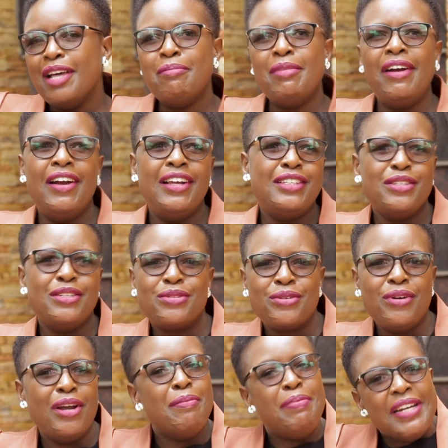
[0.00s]
The marriage is
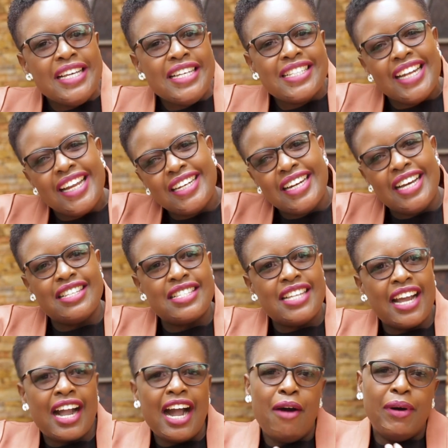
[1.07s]
gone. Please, let us
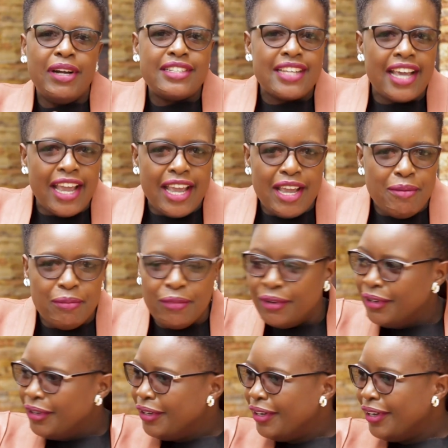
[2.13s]
take our time.
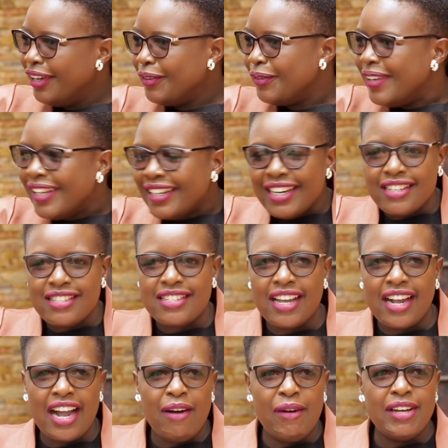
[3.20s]
Let us
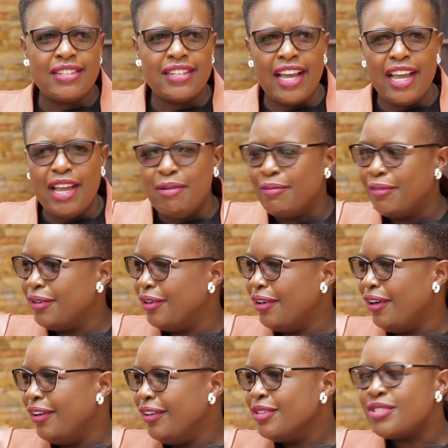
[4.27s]
take our time, you
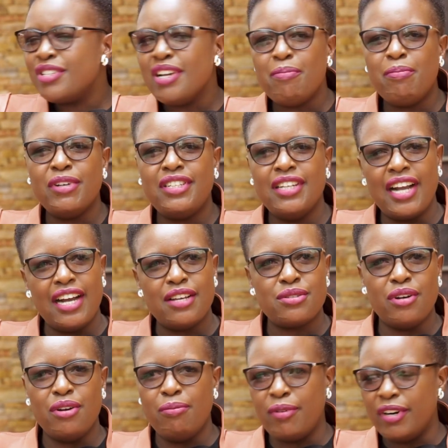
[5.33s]
know. Stop putting us
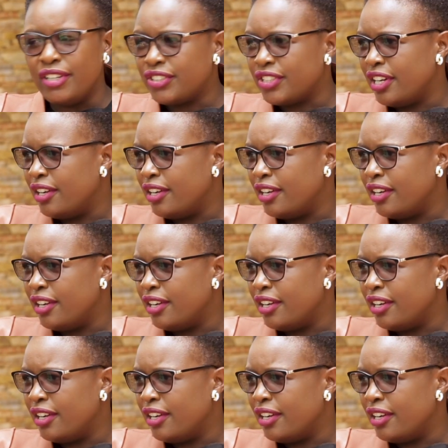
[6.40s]
on pressure.